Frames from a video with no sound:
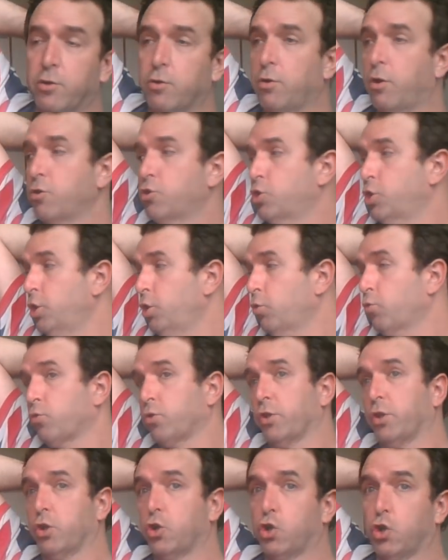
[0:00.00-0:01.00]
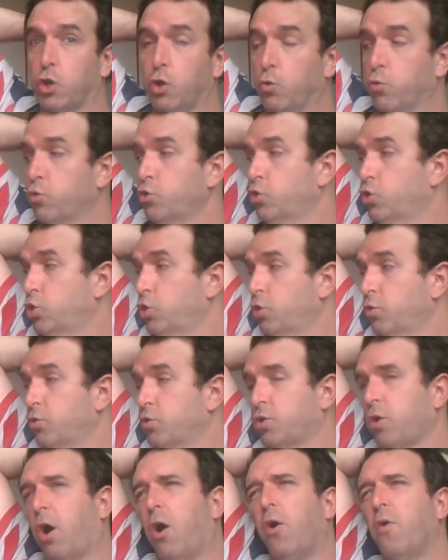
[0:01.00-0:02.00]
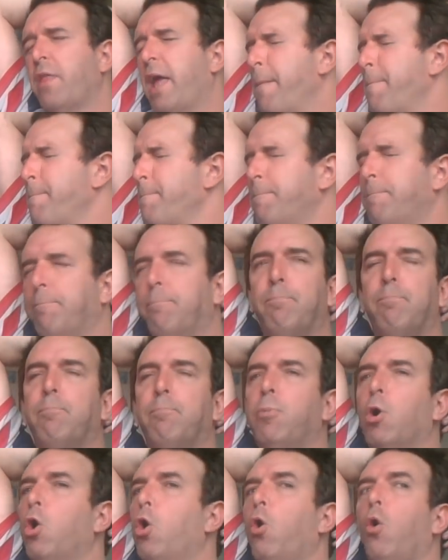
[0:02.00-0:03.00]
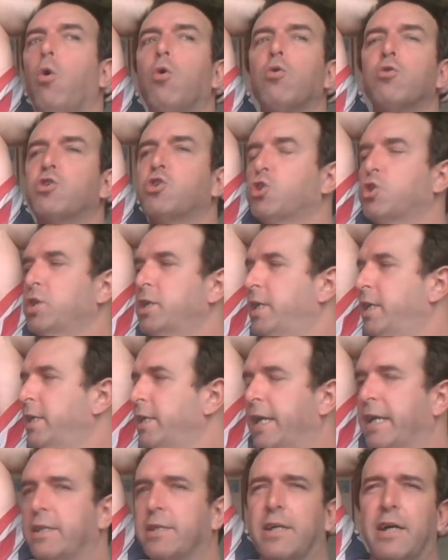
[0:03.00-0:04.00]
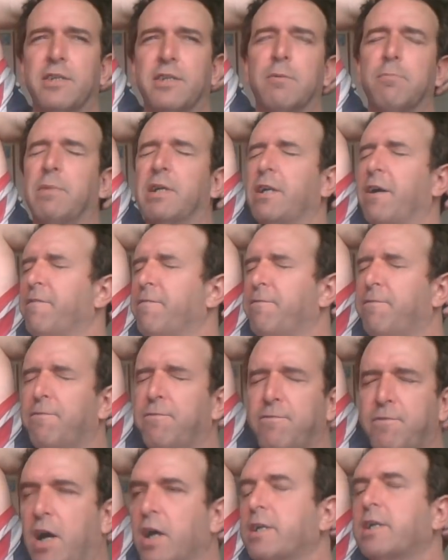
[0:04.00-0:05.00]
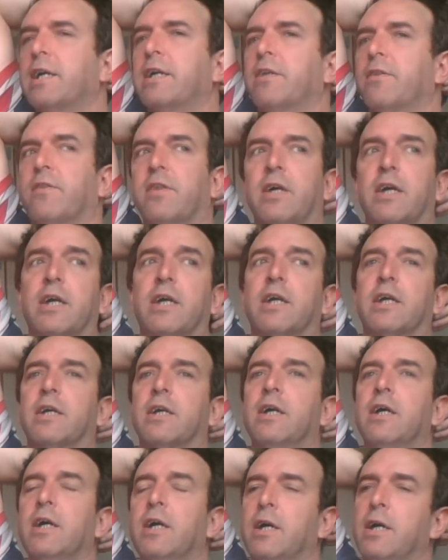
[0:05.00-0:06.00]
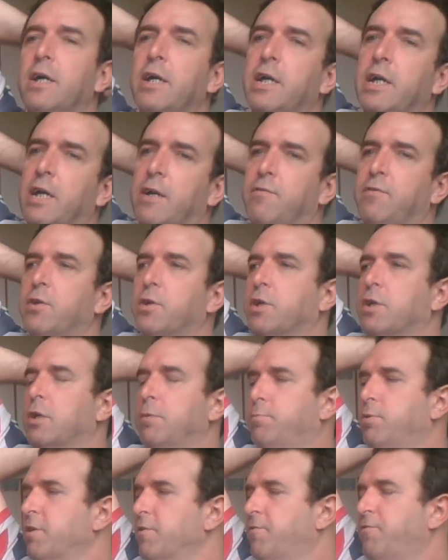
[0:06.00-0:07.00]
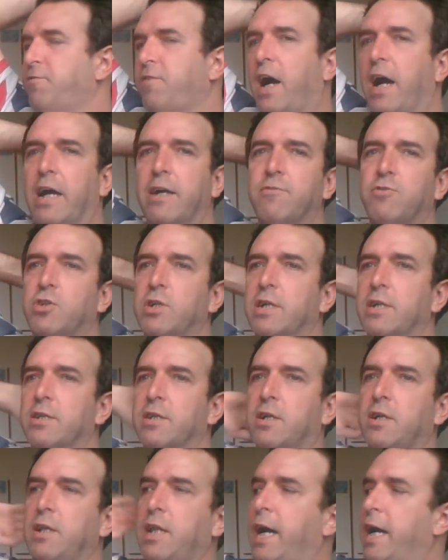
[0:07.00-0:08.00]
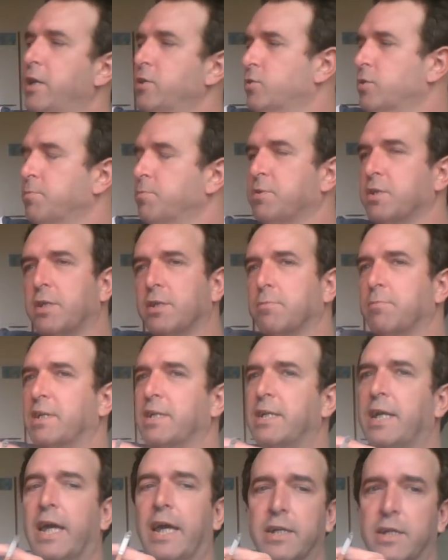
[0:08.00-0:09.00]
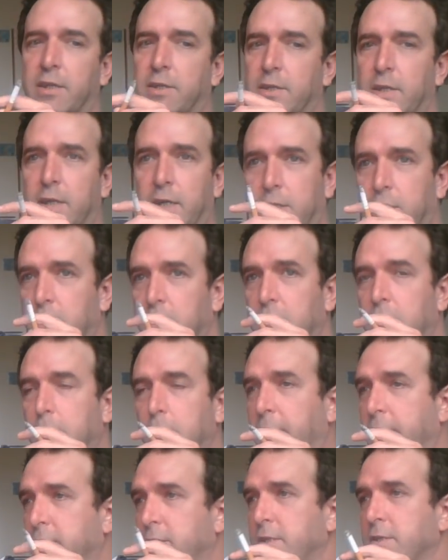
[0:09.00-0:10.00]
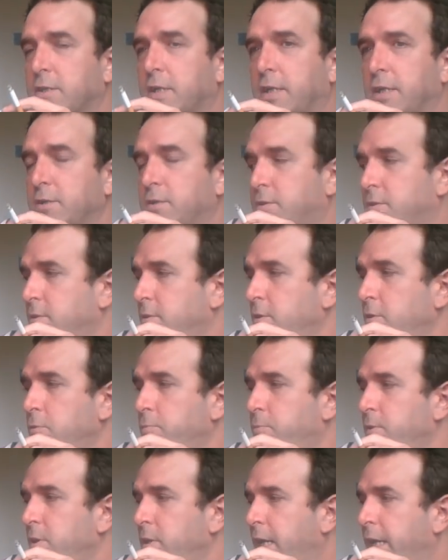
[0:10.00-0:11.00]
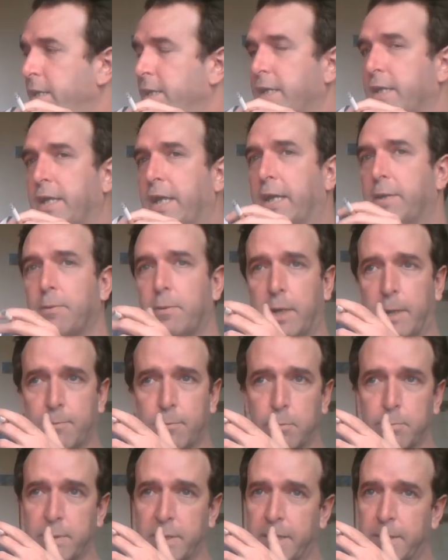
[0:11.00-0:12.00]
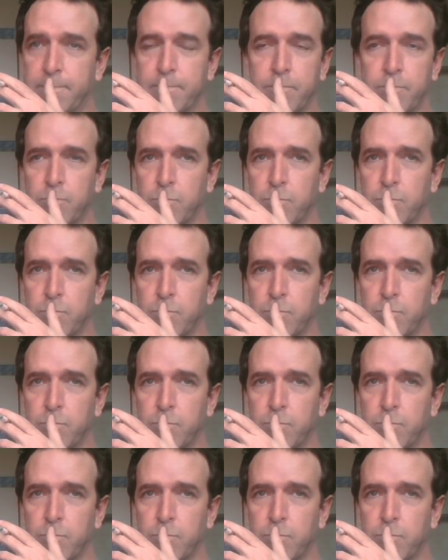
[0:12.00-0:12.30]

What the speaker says: and our children and the children's children, all that bullshit. It doesn't mean a fucking thing. If you're going to put 5G in the classrooms, it doesn't mean anything. You're going to make these kids stupid. And it will be,